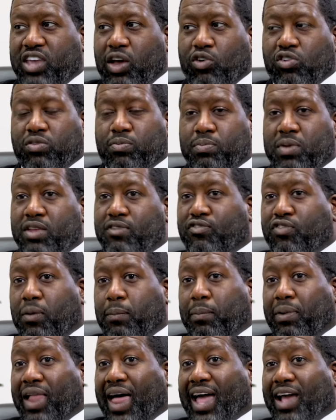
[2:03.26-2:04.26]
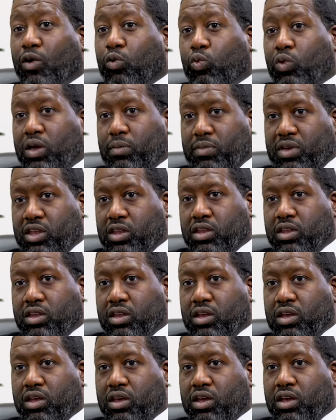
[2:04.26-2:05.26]
that was meant for black women,
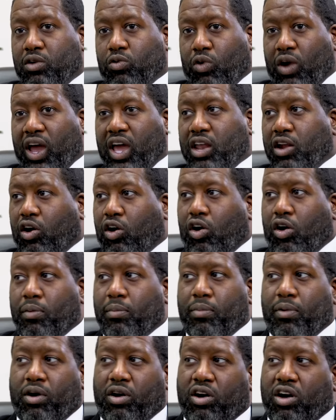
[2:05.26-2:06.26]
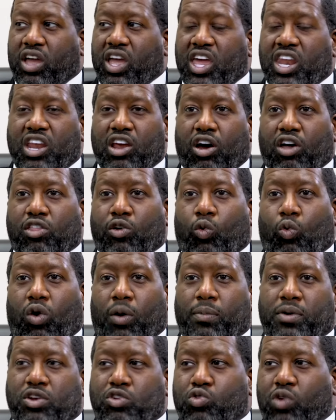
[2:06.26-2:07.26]
right? Or any other
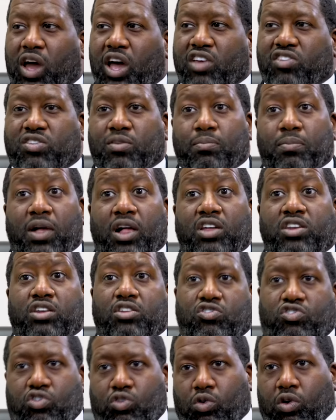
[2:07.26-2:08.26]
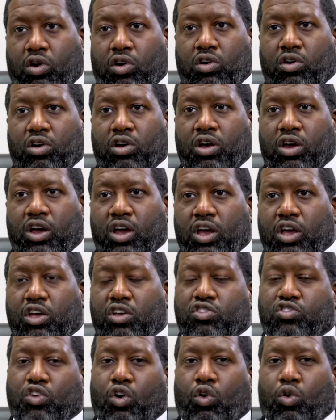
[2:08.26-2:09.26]
woman who has some melanin to her.
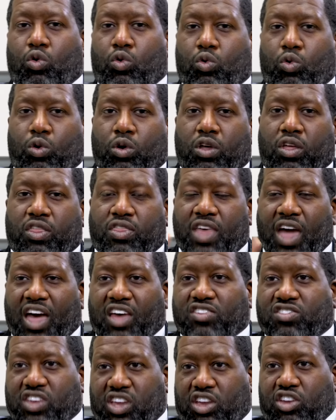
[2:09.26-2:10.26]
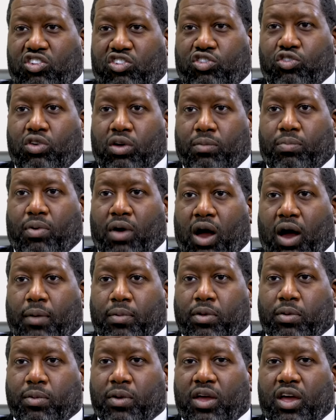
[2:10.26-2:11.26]
So that's the issue and
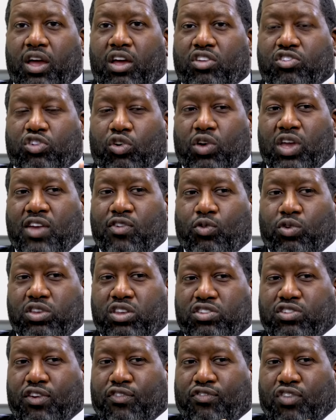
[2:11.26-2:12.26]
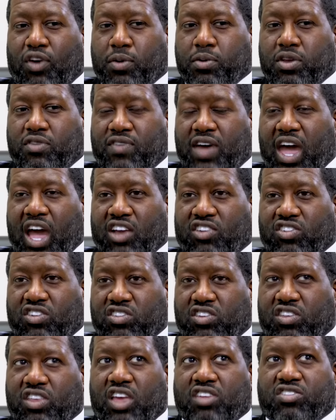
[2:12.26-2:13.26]
problem. So even with this affirmative
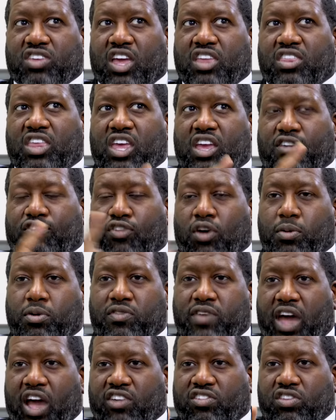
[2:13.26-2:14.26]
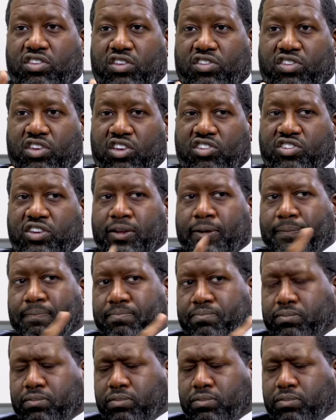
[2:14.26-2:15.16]
action, let's say the affirmative action decision,